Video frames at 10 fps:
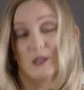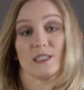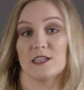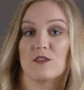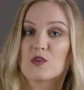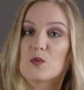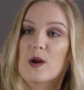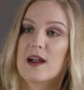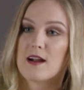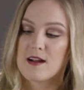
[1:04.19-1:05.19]

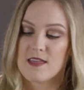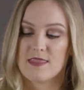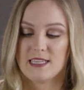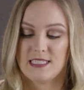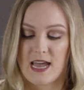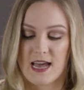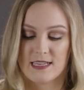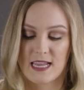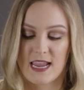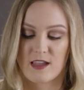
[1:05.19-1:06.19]
silverware. This
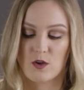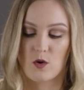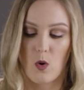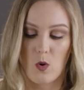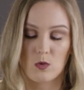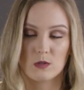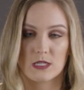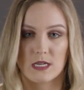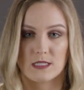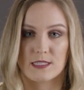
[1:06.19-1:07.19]
has a gold
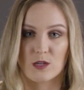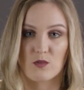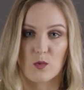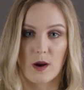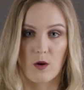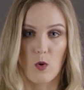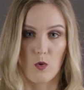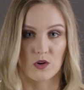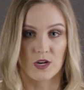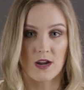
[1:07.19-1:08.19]
silverware
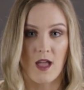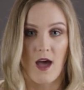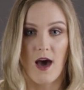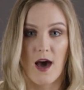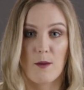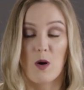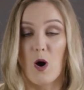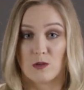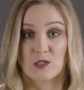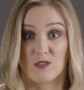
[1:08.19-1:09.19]
holder,
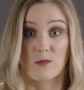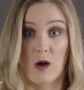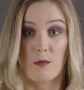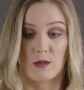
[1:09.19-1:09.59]
also from Hobby